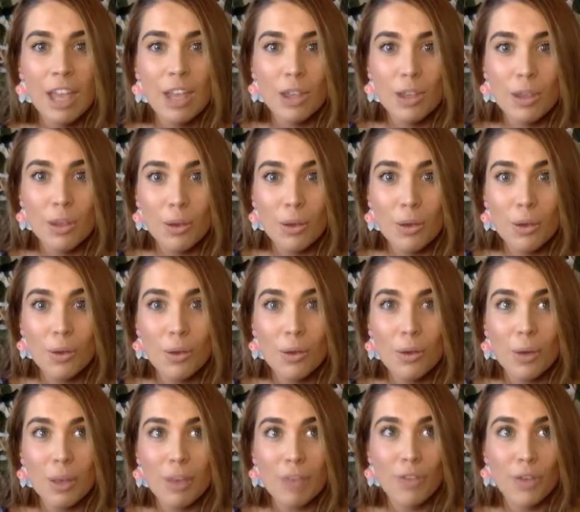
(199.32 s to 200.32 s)

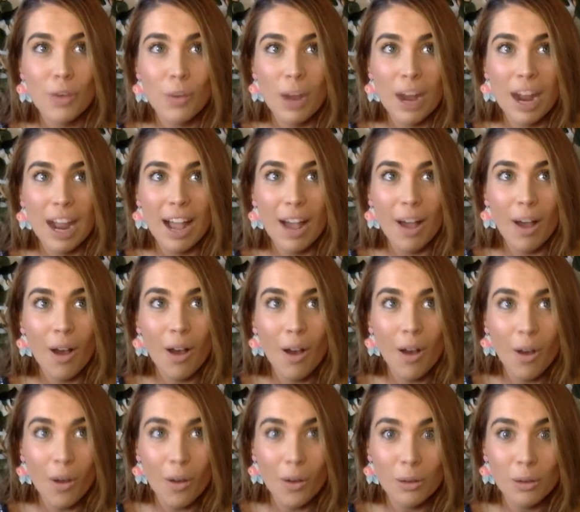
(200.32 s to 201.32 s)
If you are at
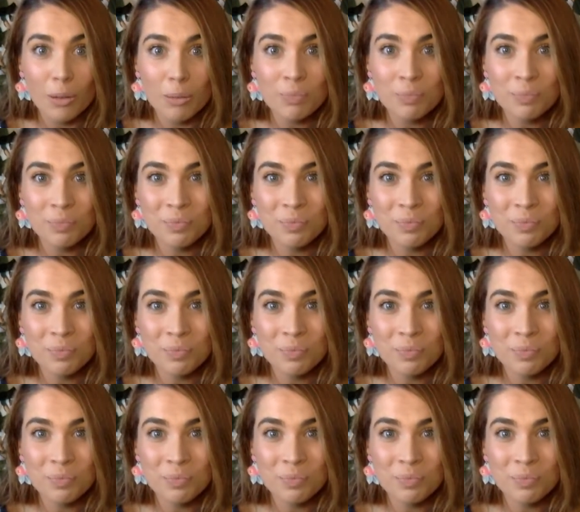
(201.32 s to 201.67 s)
home,